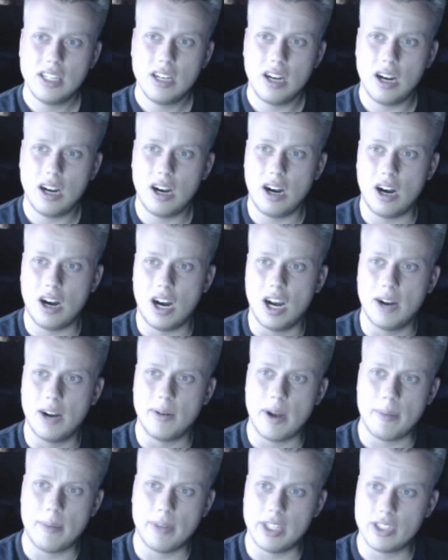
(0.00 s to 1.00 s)

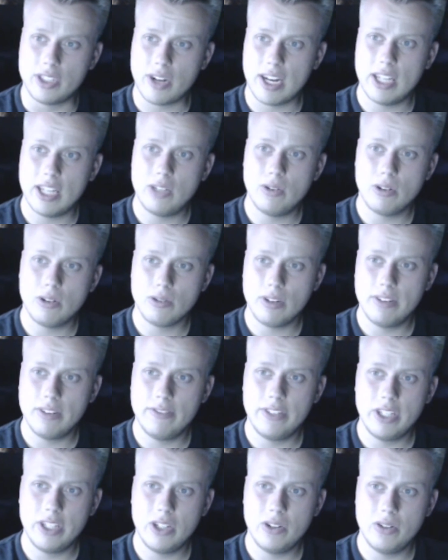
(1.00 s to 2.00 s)
I'm going to try to do a
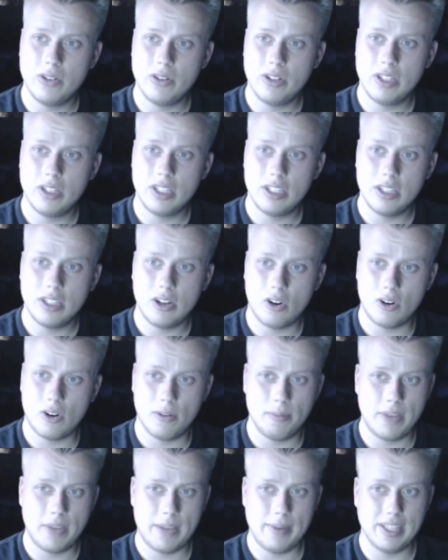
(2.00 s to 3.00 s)
review,
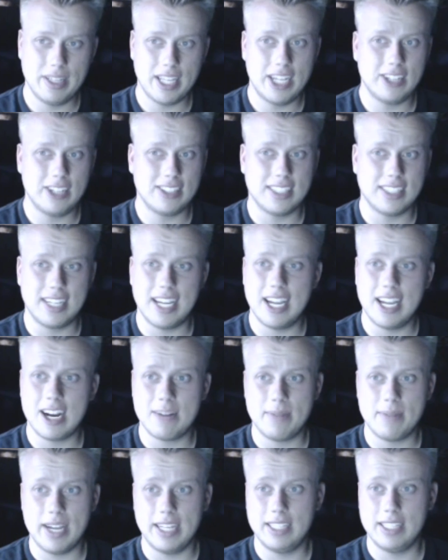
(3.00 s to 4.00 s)
maybe later today, or I
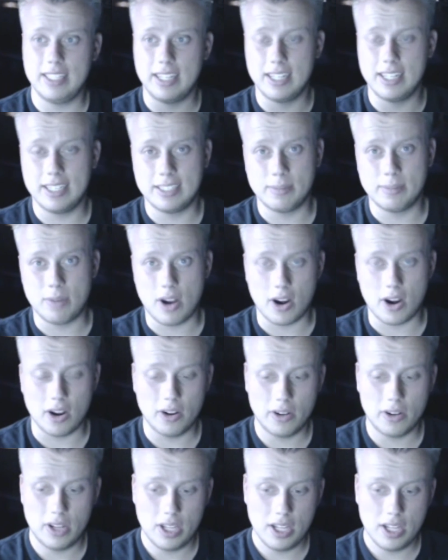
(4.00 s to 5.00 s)
might get it
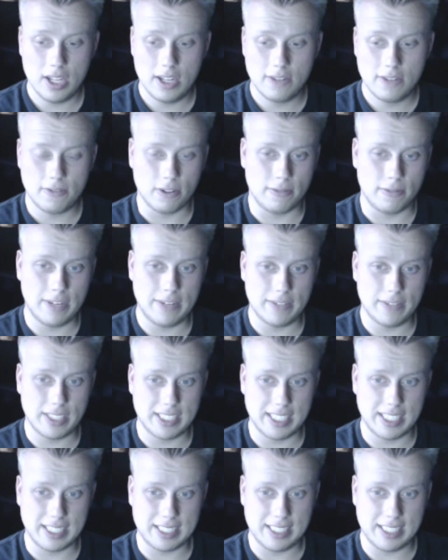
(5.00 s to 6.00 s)
tomorrow, for FIFA
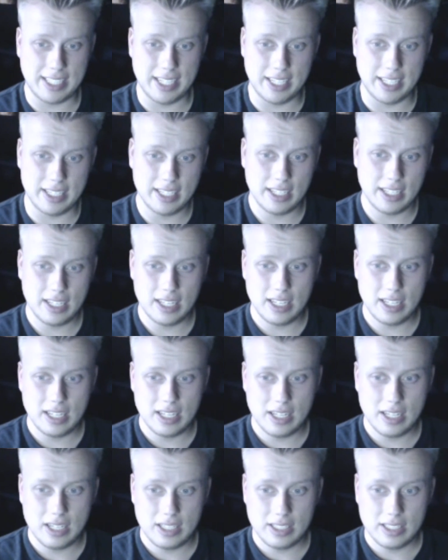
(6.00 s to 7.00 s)
16.
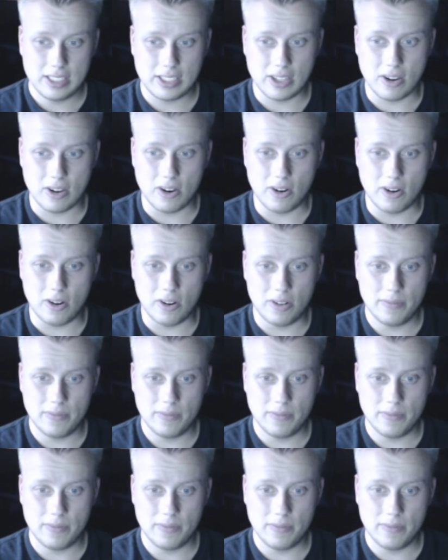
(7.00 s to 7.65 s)
So,